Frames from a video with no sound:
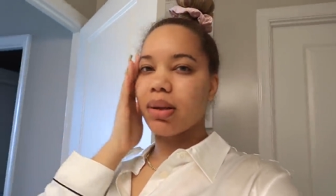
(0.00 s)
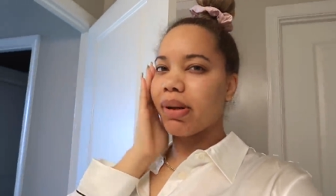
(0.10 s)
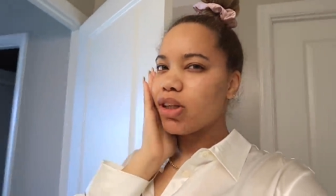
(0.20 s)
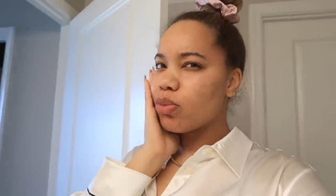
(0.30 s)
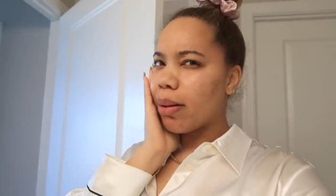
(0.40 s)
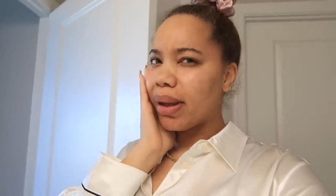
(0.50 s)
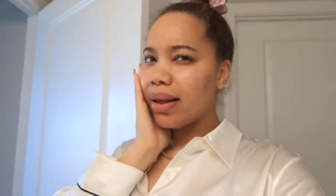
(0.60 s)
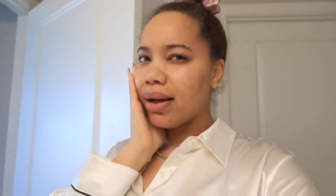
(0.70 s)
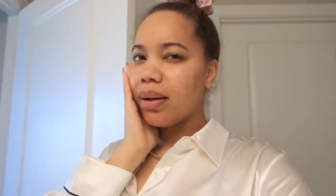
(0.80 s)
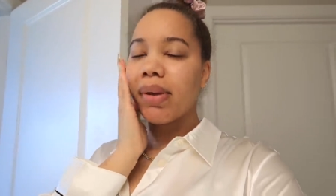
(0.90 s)
I'm about to do my
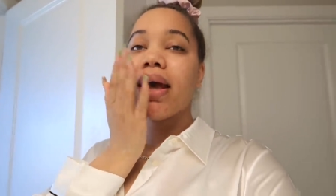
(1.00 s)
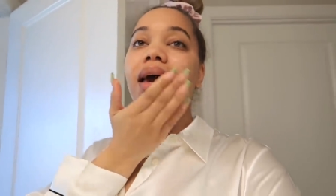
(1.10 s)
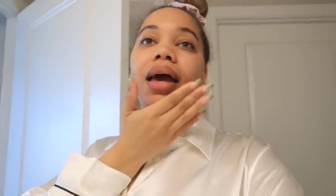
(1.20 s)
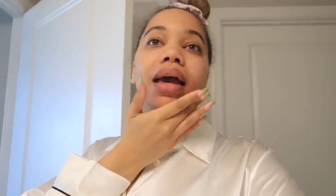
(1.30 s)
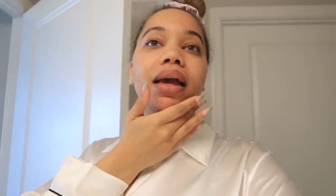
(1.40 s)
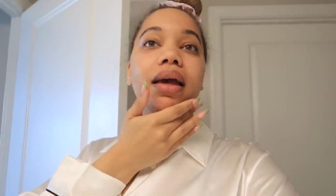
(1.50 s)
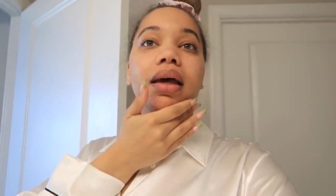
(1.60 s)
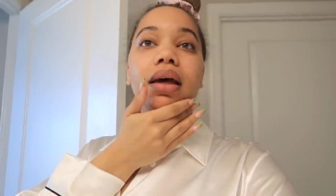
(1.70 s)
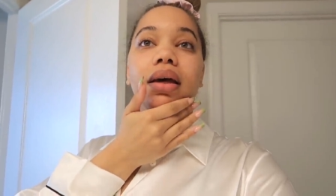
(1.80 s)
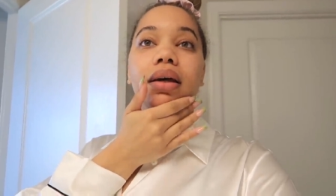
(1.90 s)
makeup
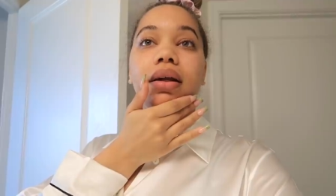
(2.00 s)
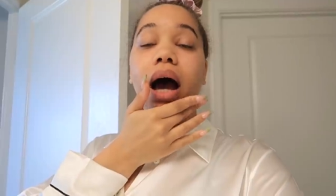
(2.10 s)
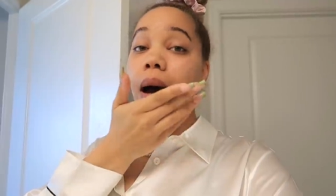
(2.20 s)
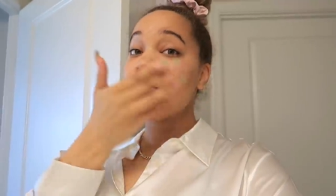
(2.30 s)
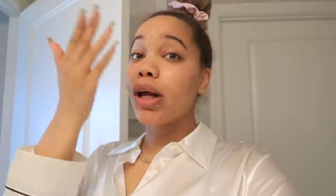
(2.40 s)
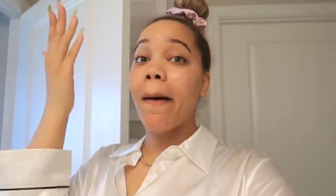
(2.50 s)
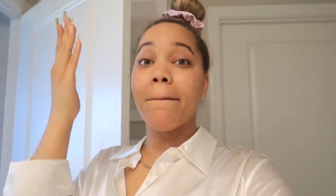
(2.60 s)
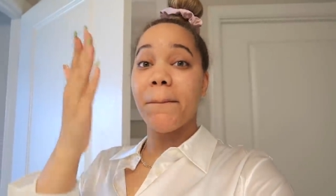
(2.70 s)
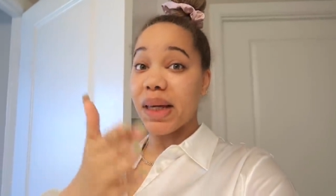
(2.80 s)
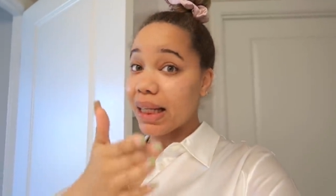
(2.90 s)
and I'm trying
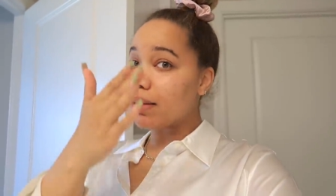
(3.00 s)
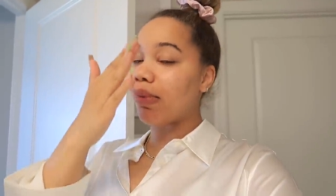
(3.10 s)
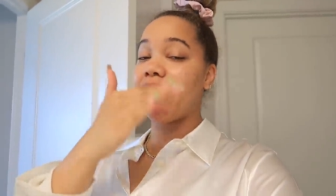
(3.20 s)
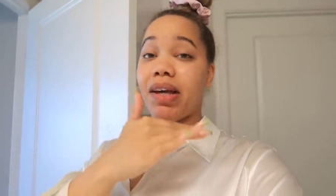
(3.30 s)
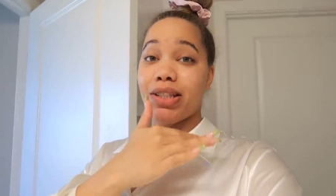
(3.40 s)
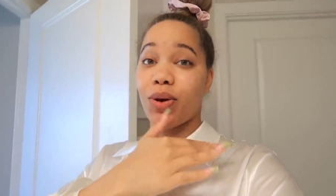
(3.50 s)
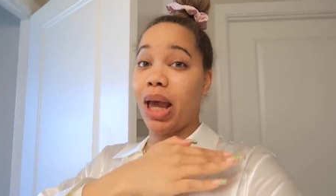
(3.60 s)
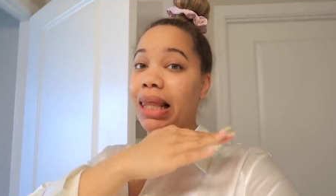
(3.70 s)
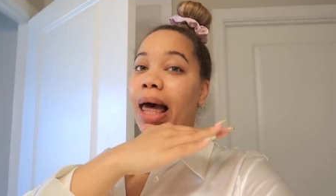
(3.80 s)
to beat my face, okay?